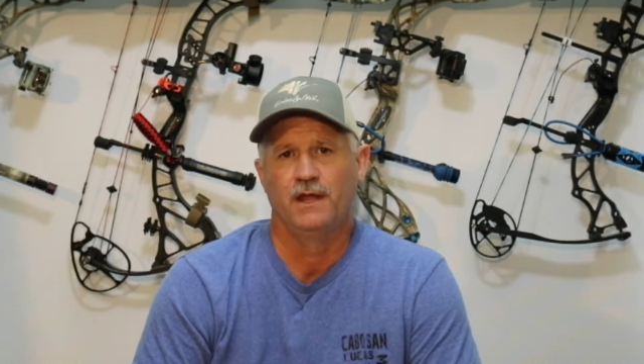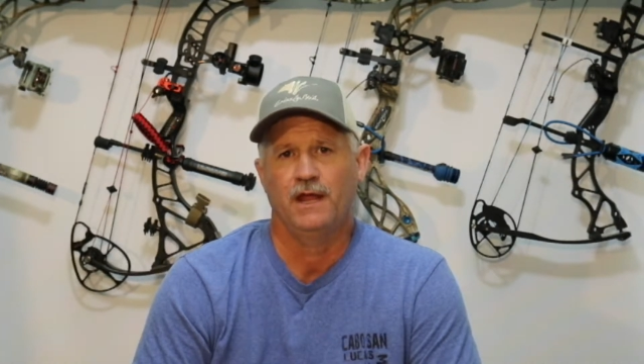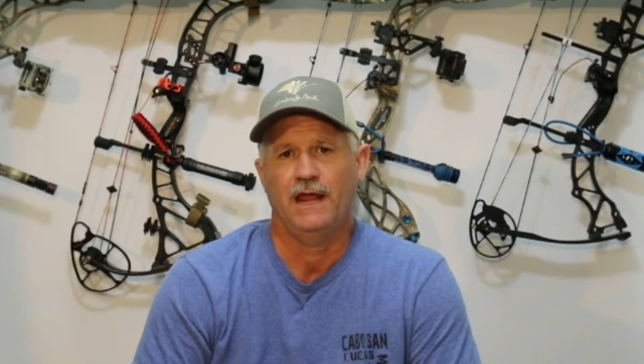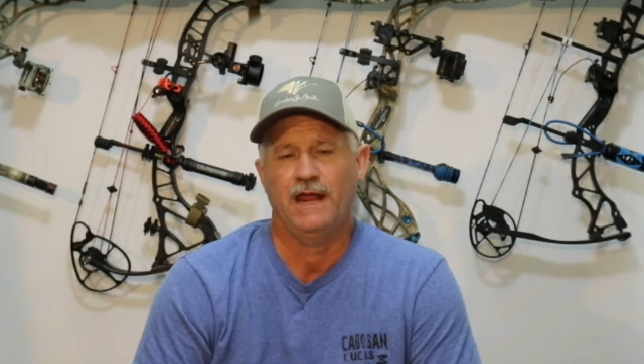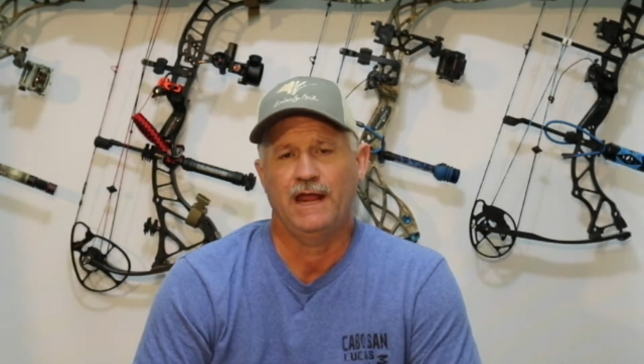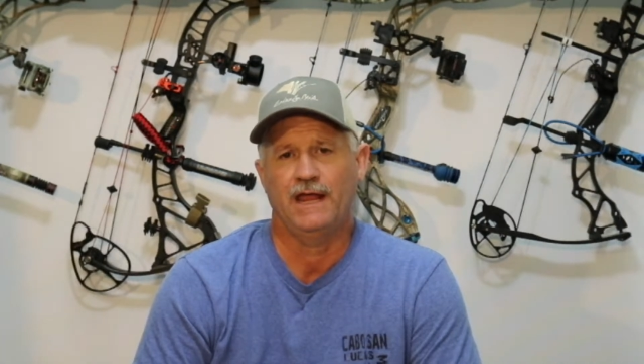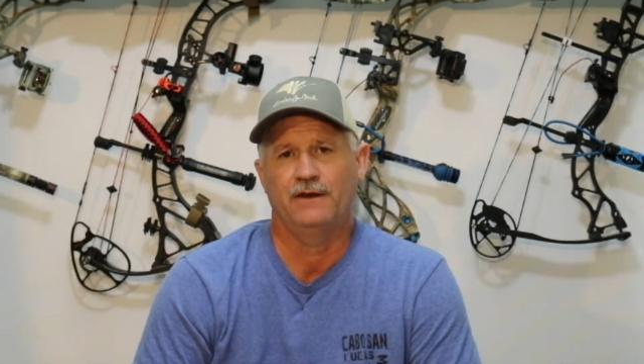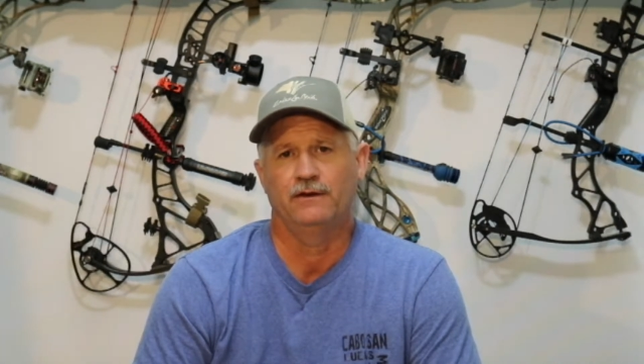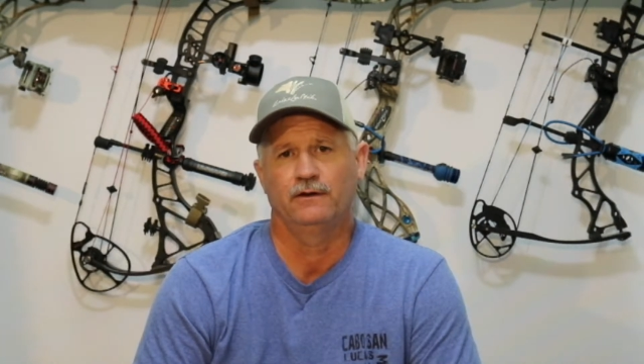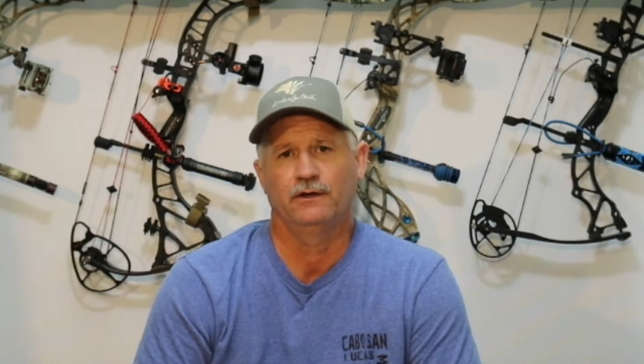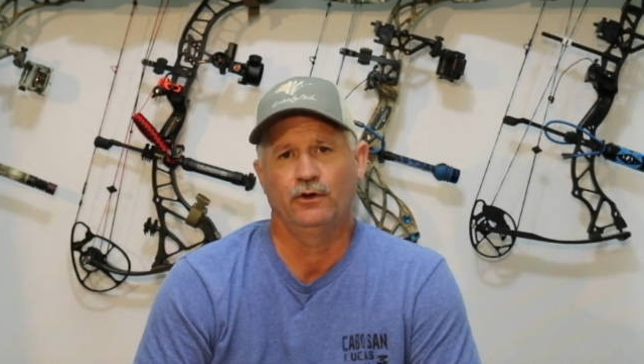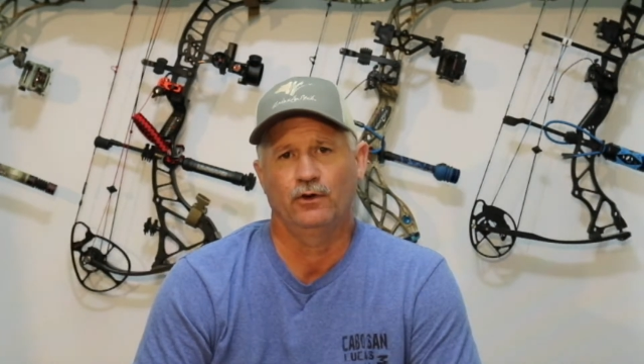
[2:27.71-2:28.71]

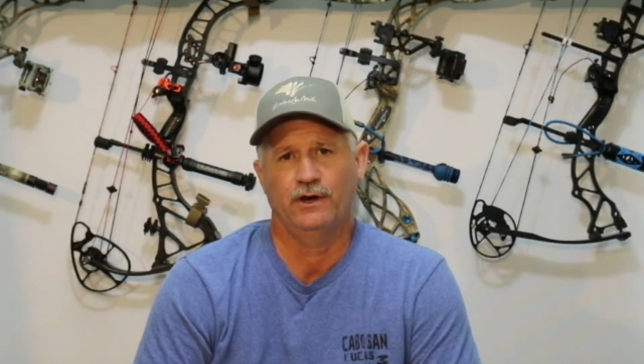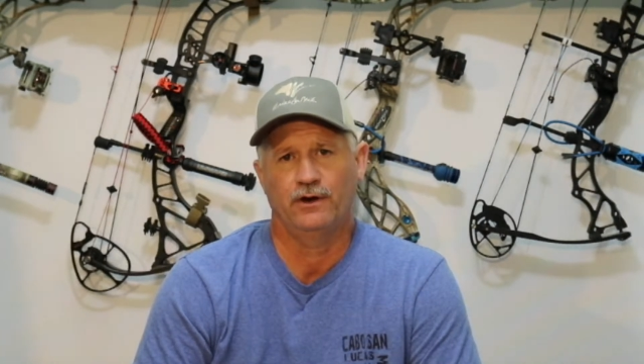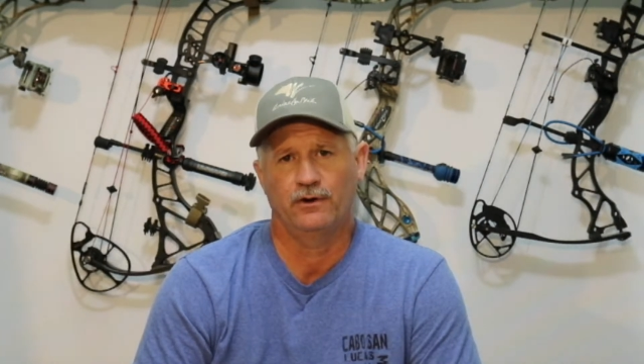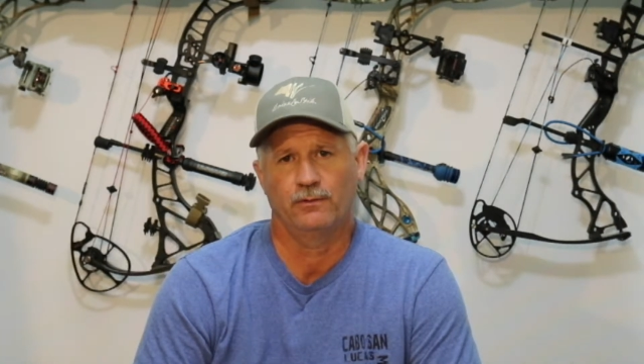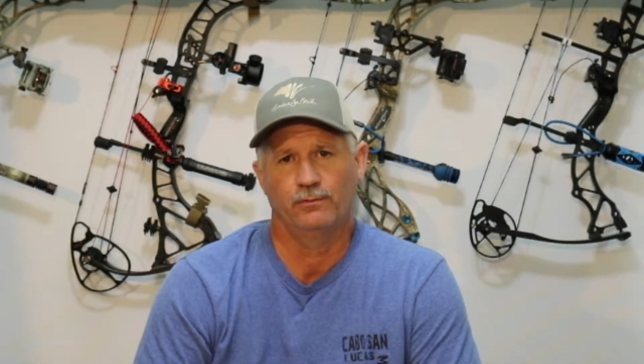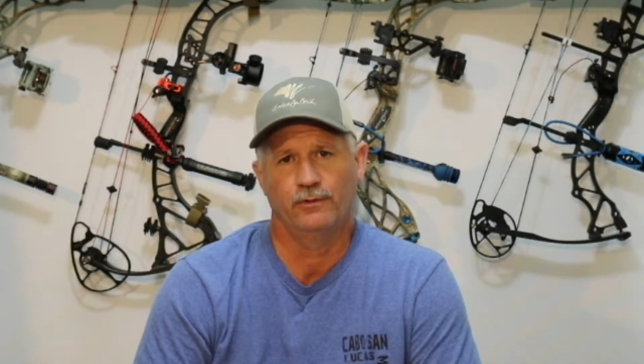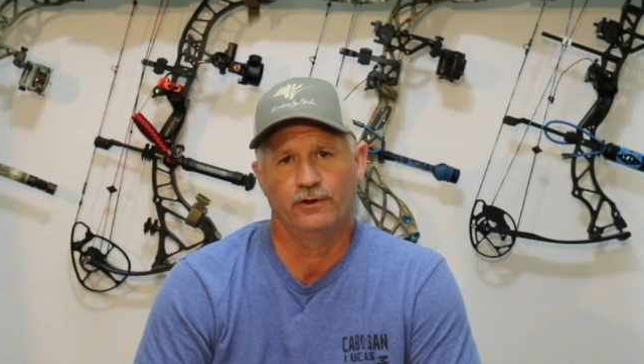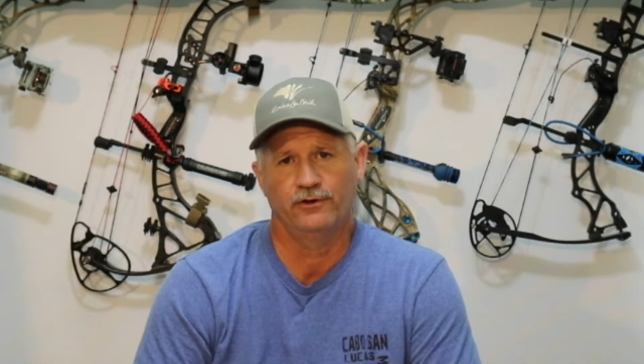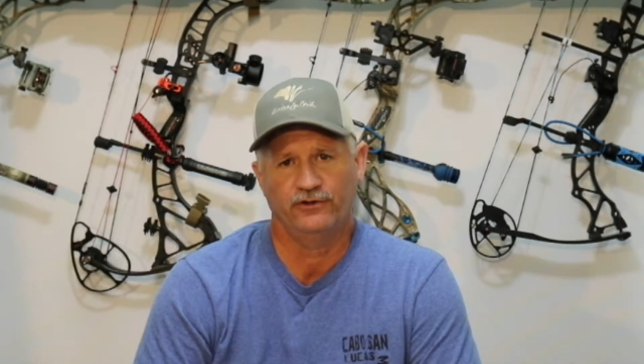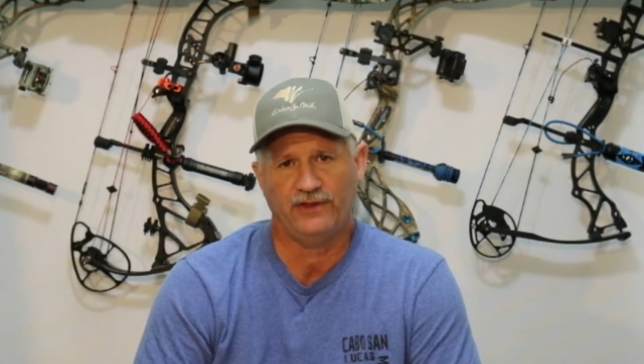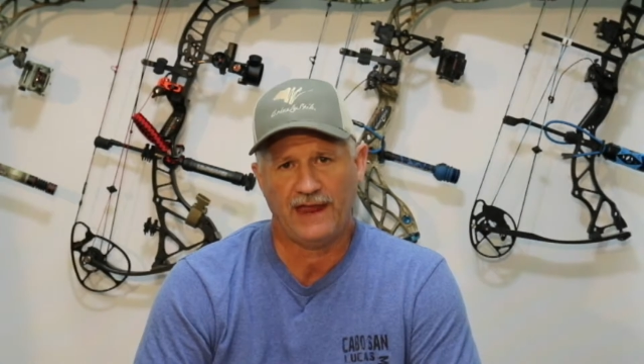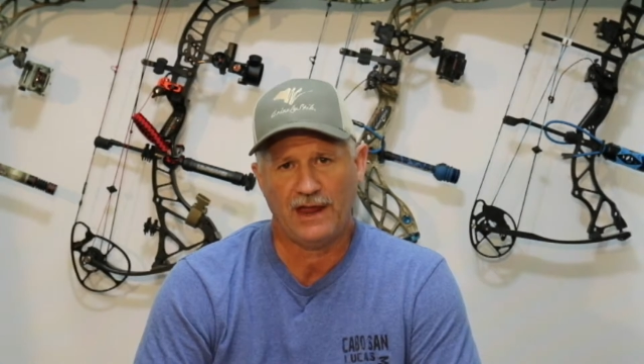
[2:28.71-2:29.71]
and you'll hear the
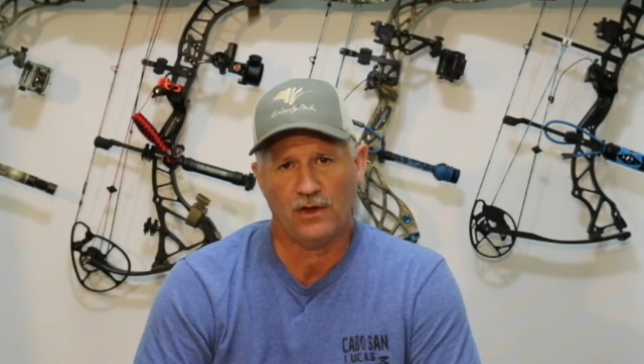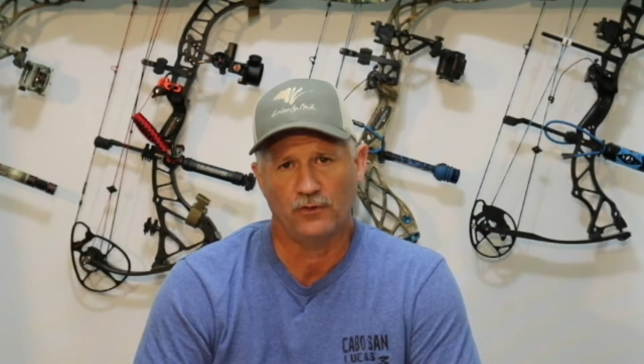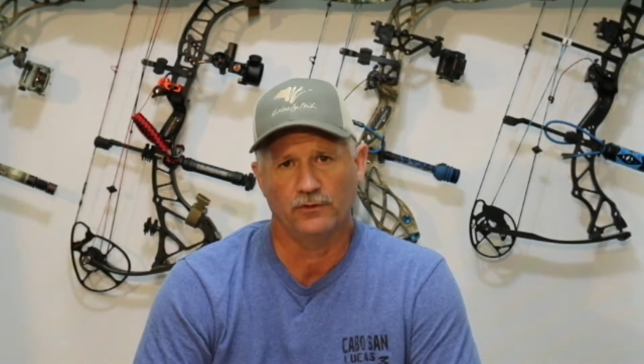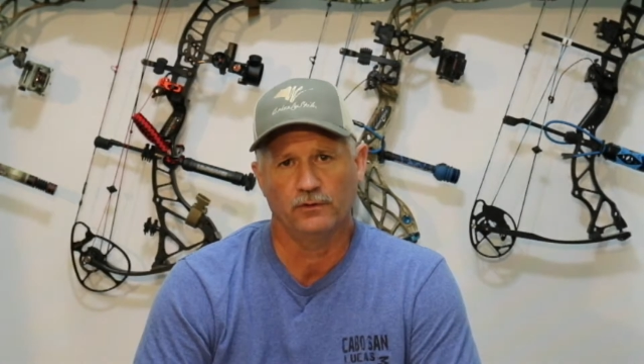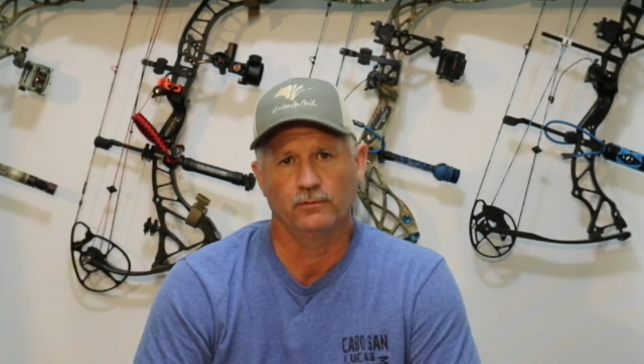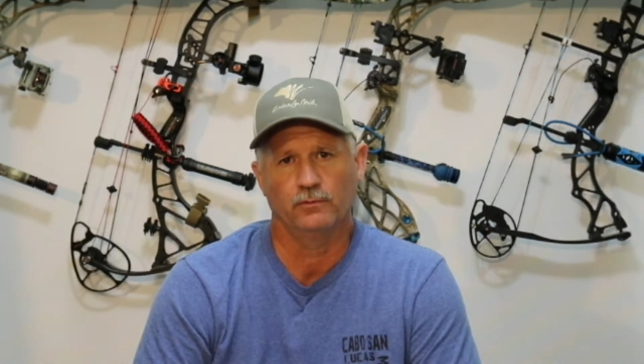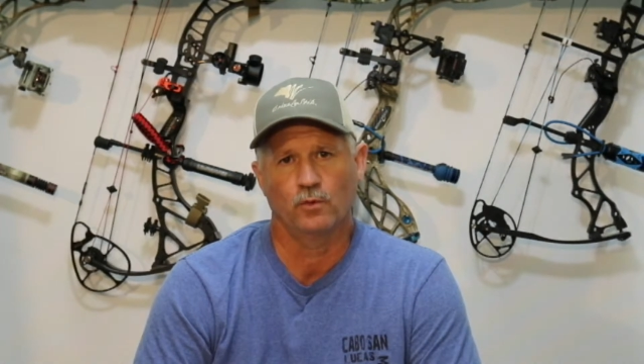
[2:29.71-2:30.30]
sound